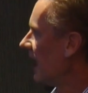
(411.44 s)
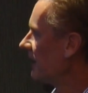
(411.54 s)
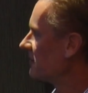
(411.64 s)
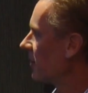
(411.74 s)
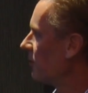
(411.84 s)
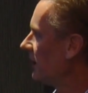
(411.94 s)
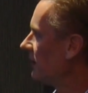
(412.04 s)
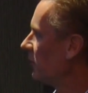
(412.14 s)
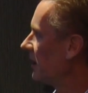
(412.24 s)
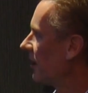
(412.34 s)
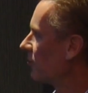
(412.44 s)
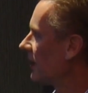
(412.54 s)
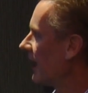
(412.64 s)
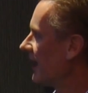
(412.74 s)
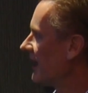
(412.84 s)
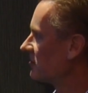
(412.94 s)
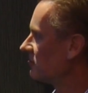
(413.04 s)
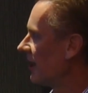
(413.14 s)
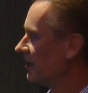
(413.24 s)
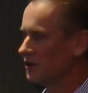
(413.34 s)
And so we calculate hazard
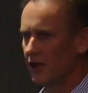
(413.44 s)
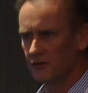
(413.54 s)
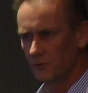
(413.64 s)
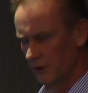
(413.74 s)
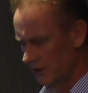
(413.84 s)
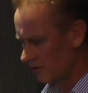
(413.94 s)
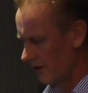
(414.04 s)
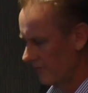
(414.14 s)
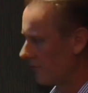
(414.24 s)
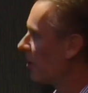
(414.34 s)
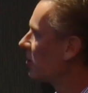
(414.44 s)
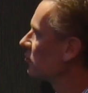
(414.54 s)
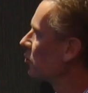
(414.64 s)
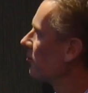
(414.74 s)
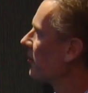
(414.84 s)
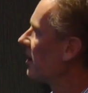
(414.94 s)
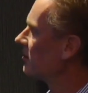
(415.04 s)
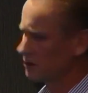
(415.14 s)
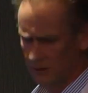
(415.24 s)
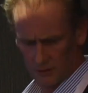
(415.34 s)
ratios and we correct for multiple
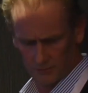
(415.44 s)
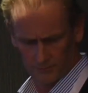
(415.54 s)
comparisons.